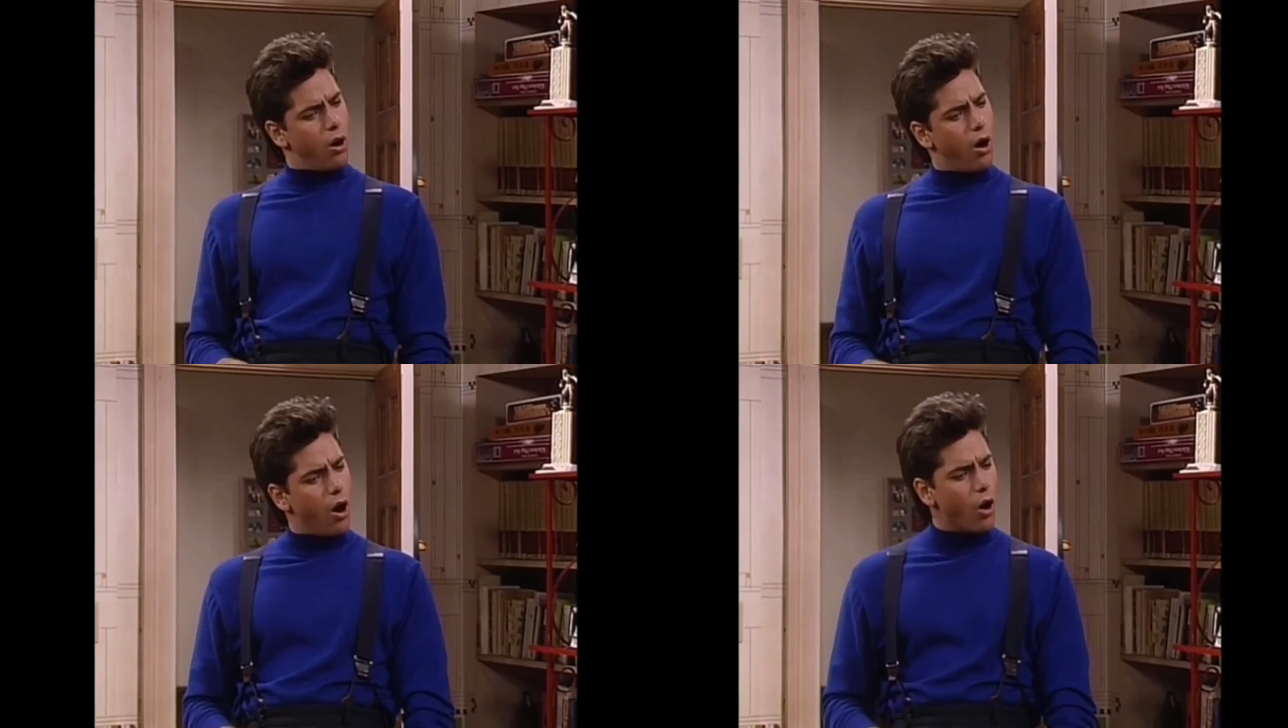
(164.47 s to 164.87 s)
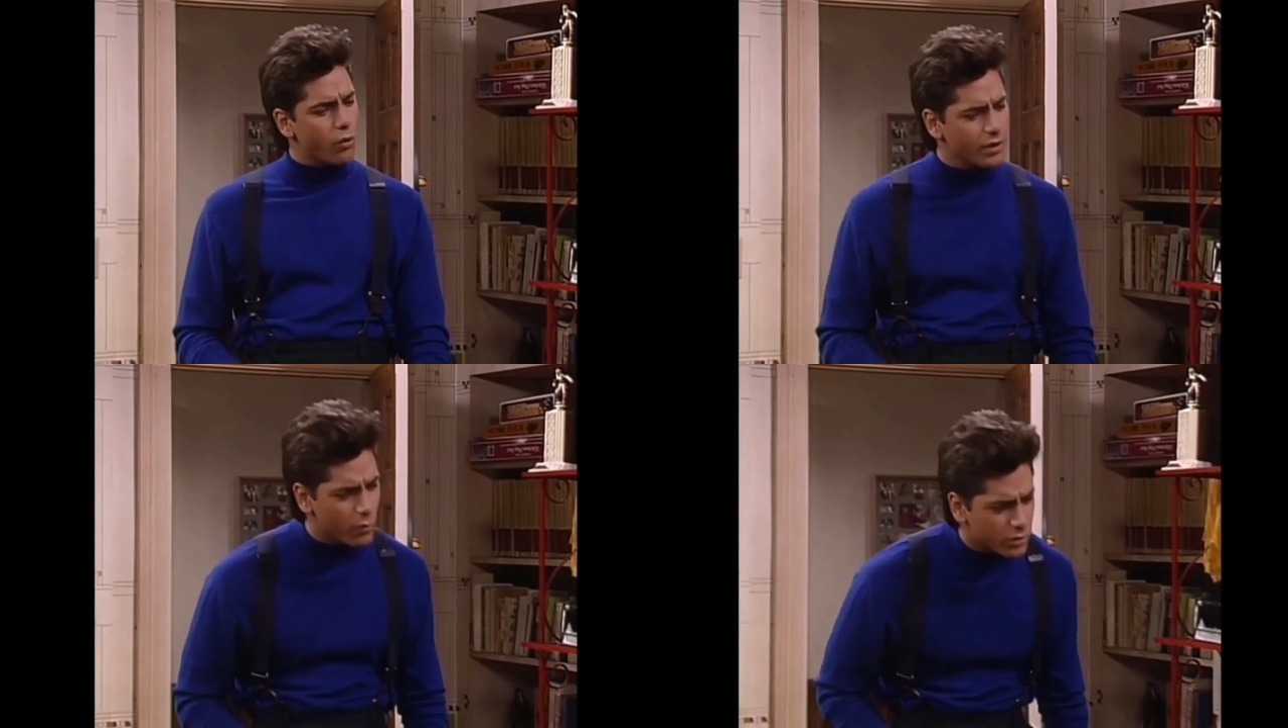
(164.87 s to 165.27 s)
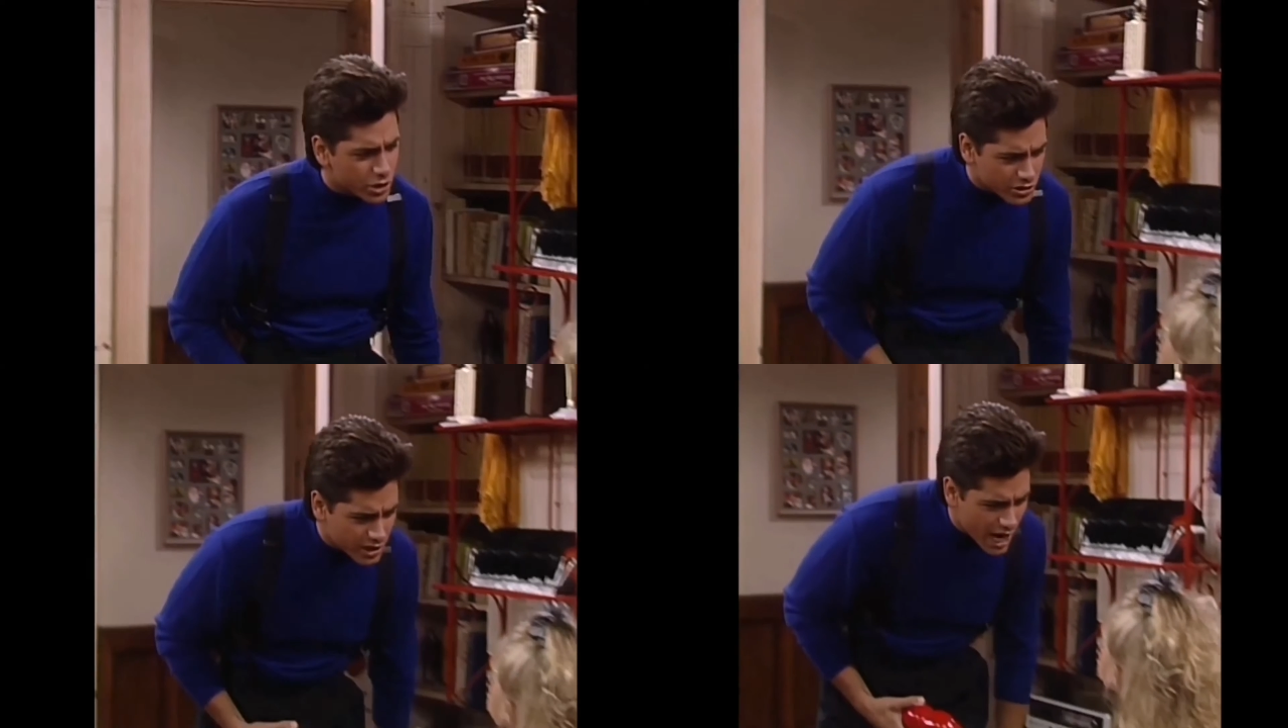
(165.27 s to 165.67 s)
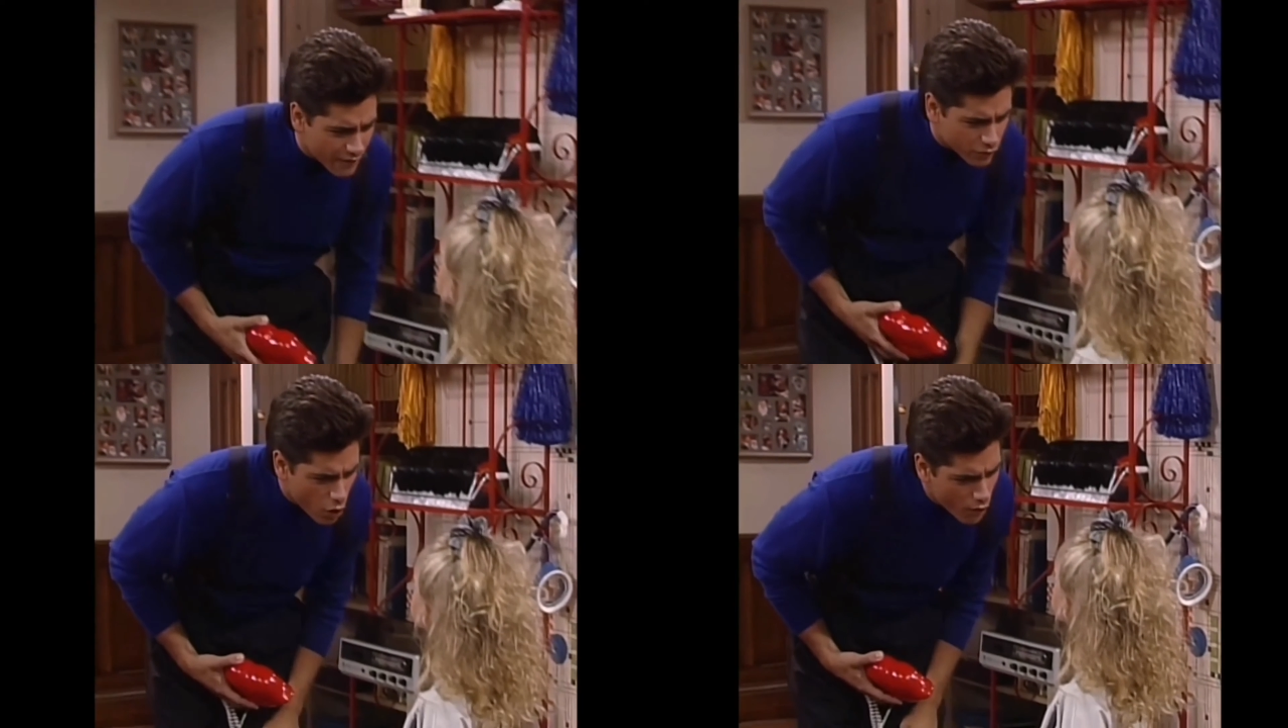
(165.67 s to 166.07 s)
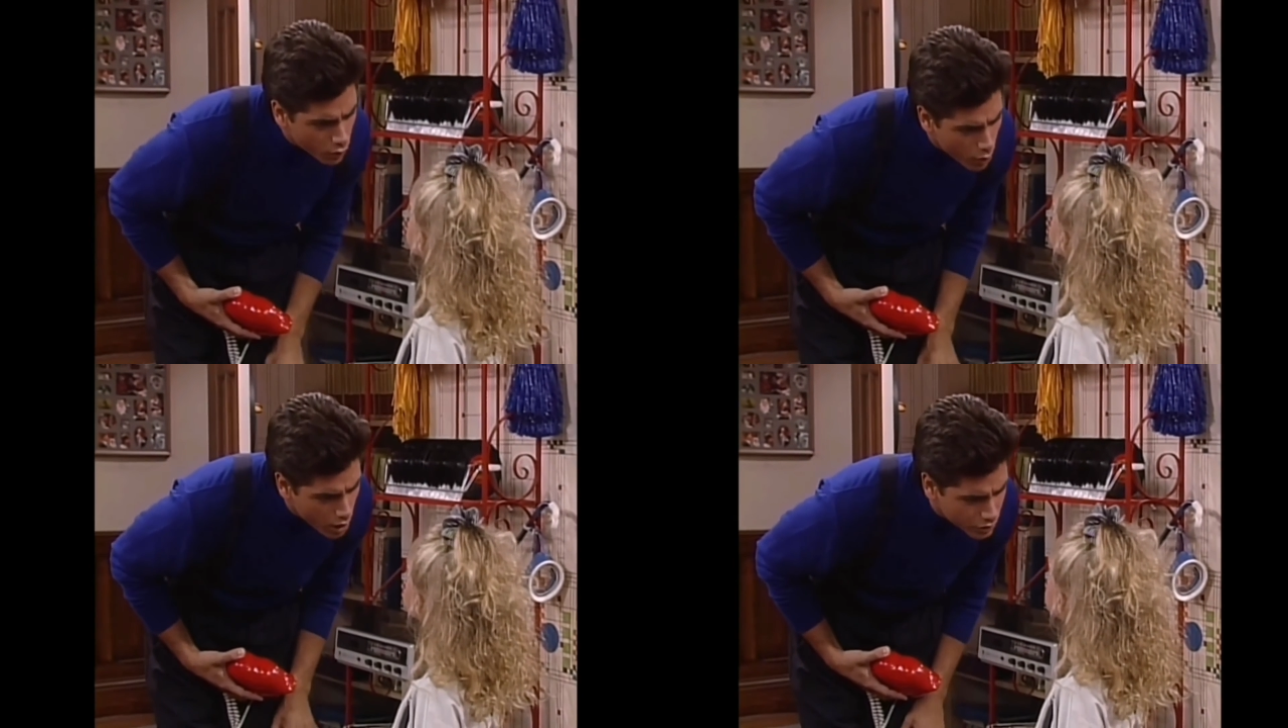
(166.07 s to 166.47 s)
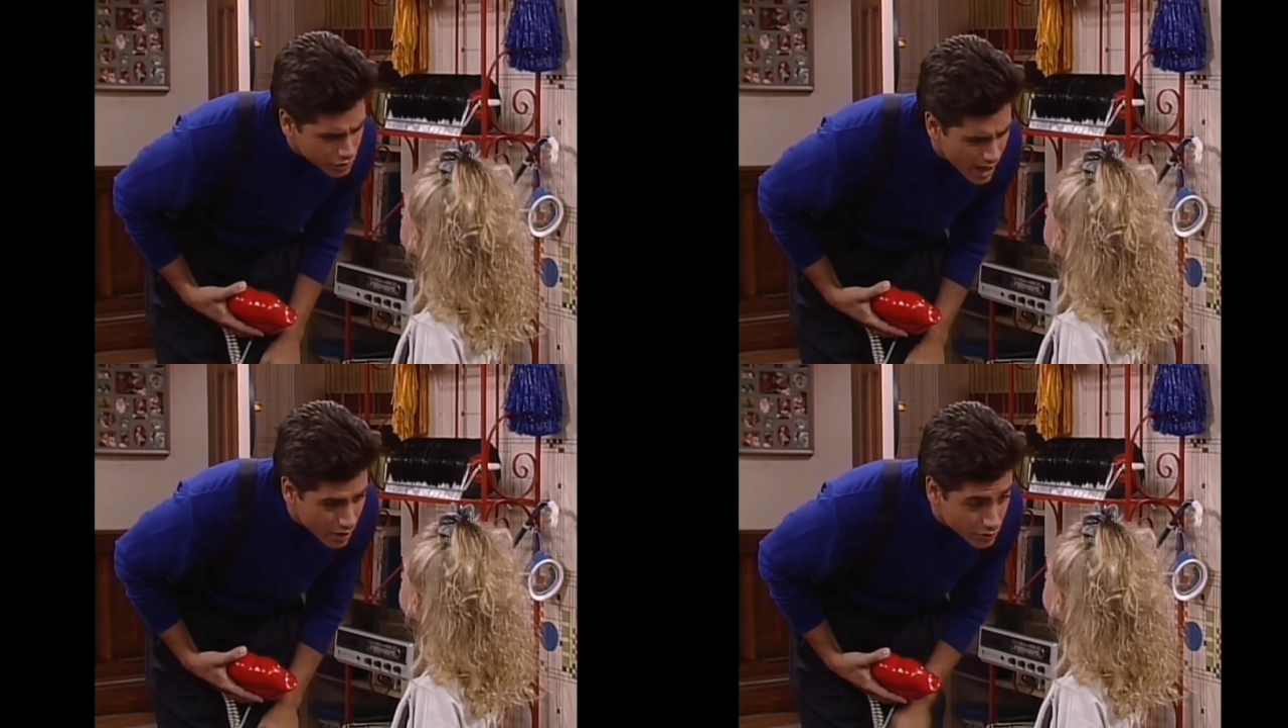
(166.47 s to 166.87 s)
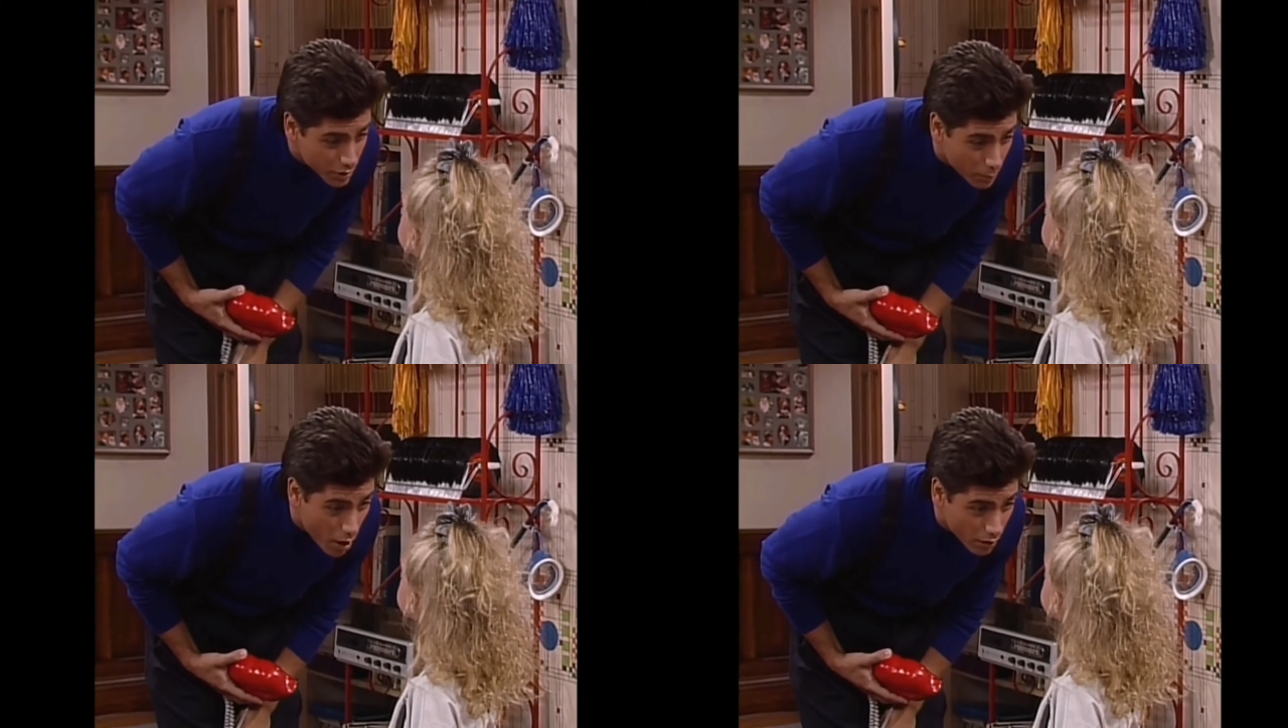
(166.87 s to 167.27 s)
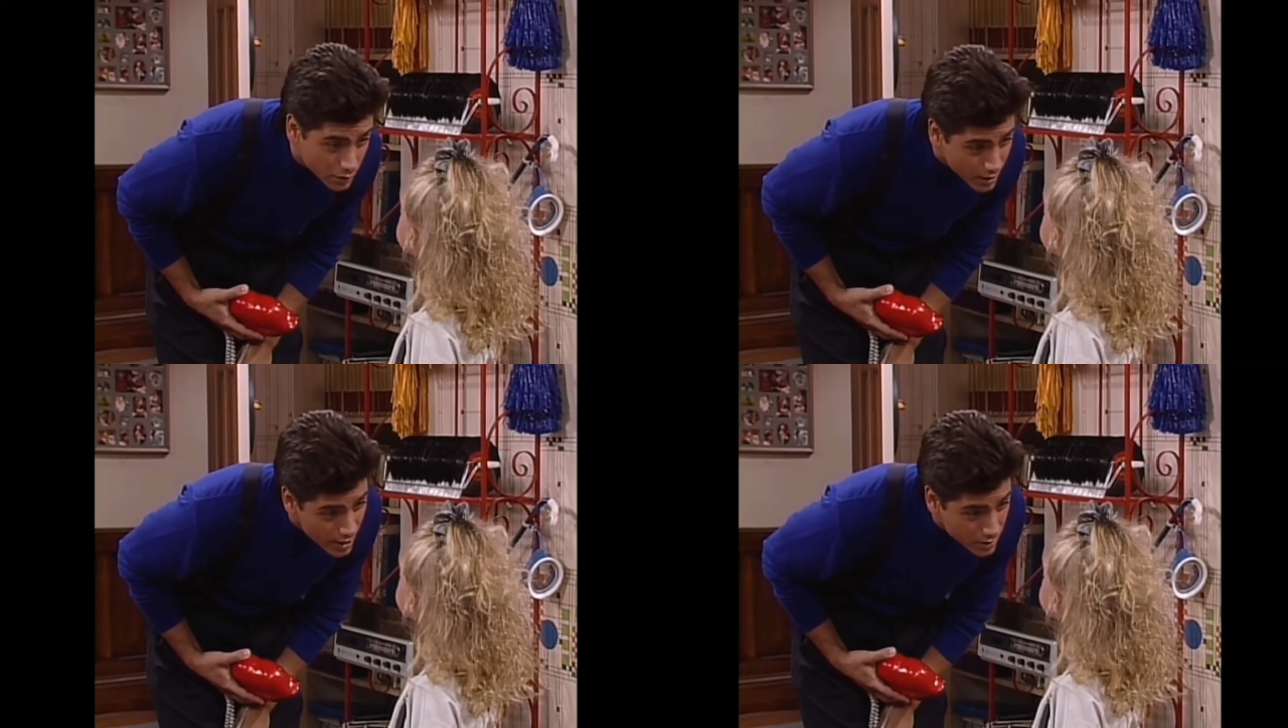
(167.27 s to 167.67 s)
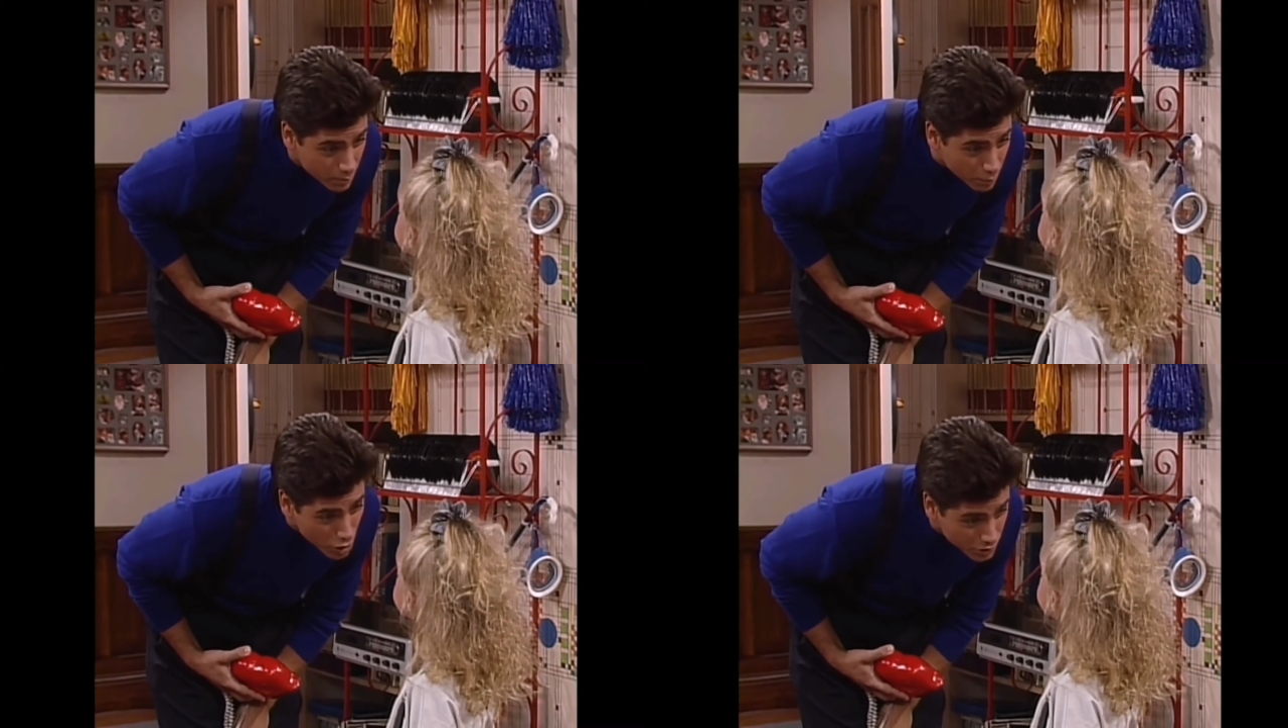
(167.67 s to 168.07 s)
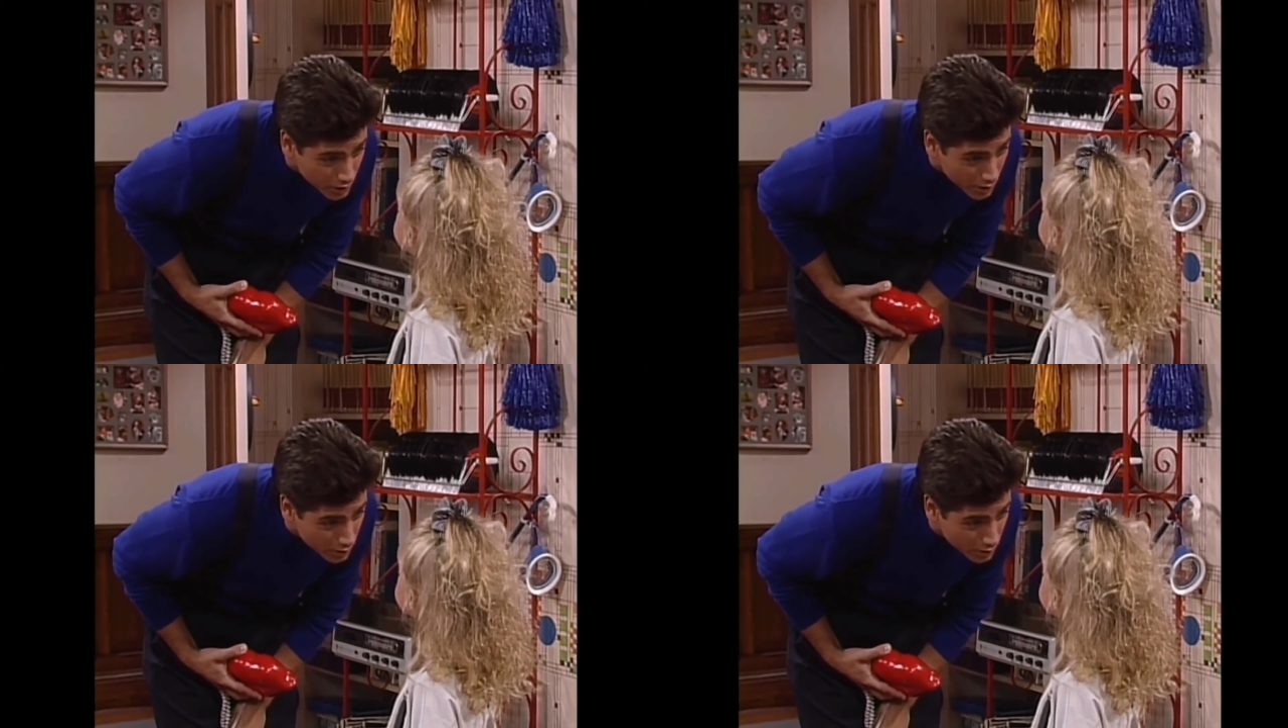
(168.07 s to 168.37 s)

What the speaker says: Oh, well, then we're just going to have to go over Walter's house and apologize in person.